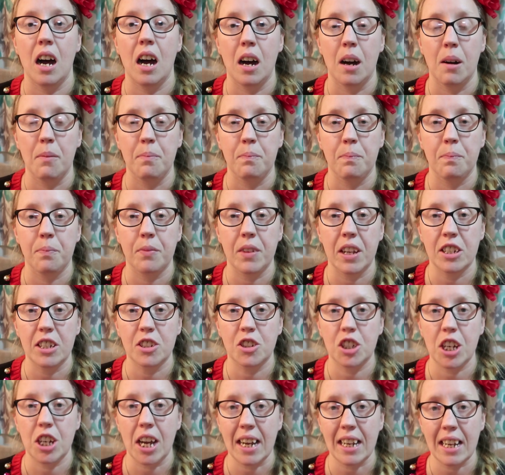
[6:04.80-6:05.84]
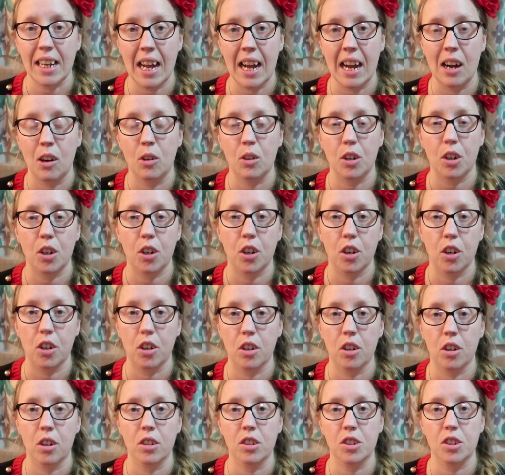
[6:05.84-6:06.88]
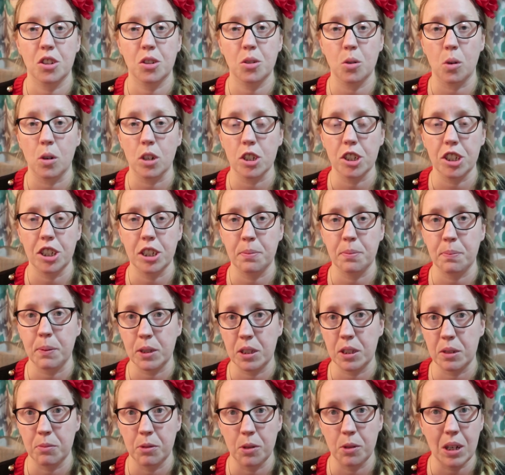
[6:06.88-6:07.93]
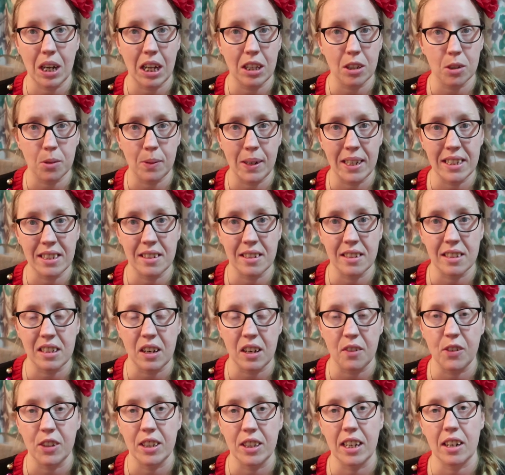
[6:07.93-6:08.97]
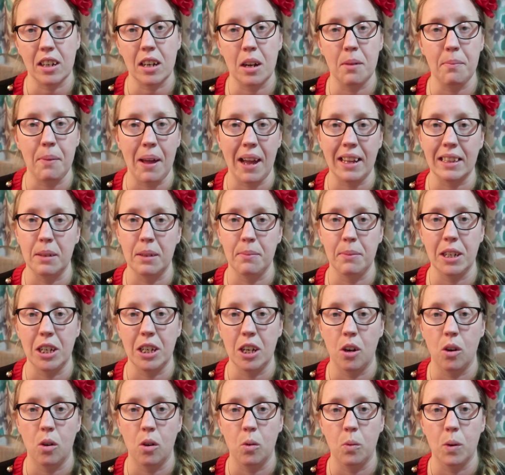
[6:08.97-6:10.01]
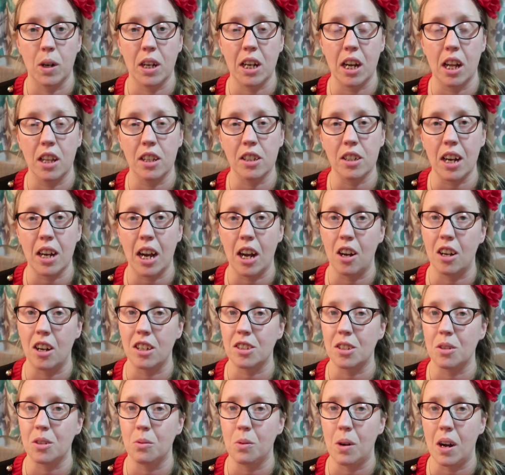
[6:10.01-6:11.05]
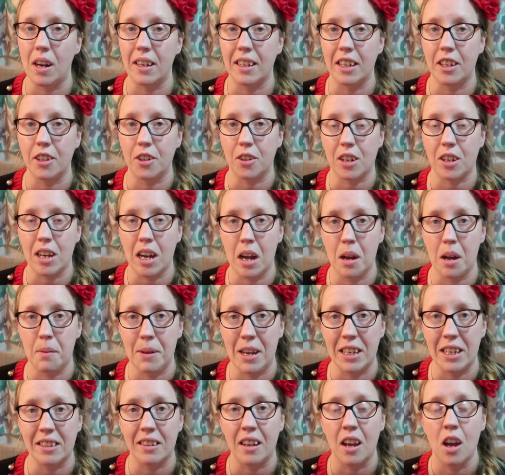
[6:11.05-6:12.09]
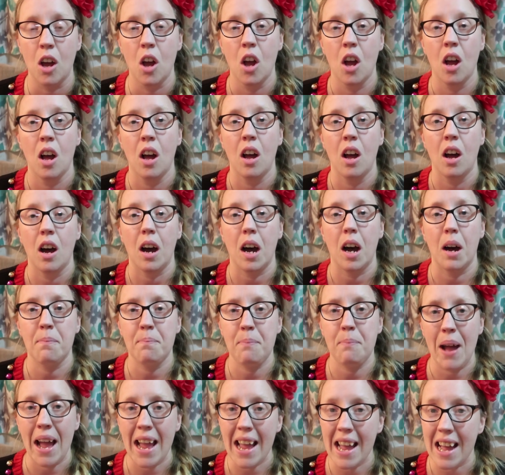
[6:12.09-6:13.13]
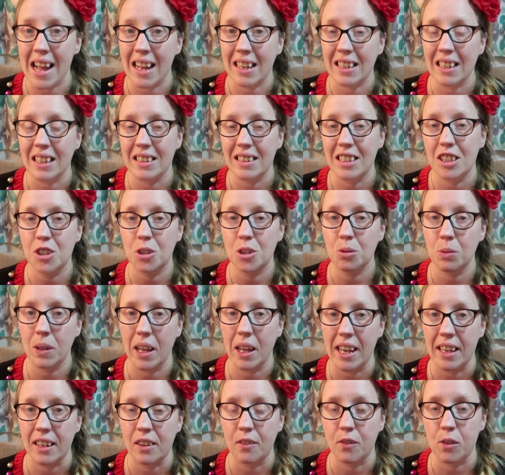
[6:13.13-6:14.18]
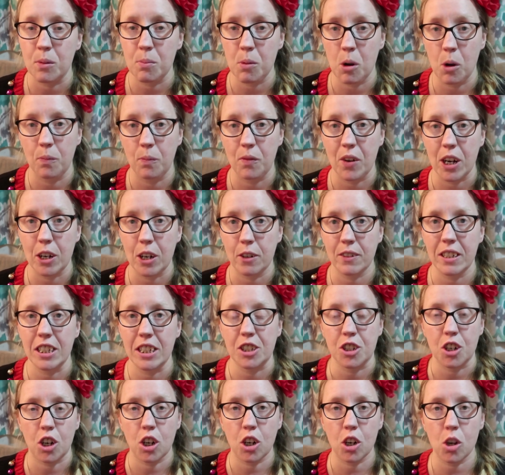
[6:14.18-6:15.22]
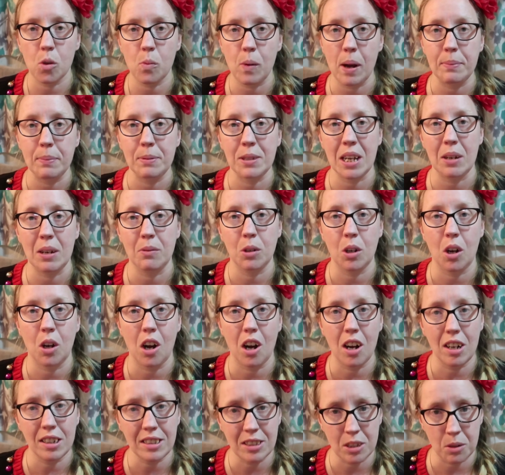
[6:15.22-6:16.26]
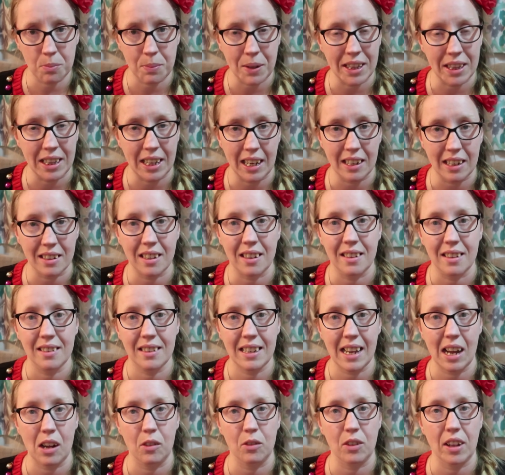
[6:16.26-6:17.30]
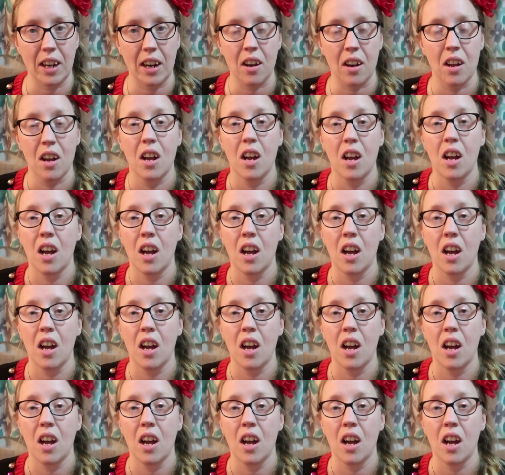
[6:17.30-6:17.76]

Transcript: um, and check out her store. She's put some new colorways and stuff in there. Come back, let me know what color. I also want in your comment a bag that you like from Home Fire Ridge. Her website will also be linked down there,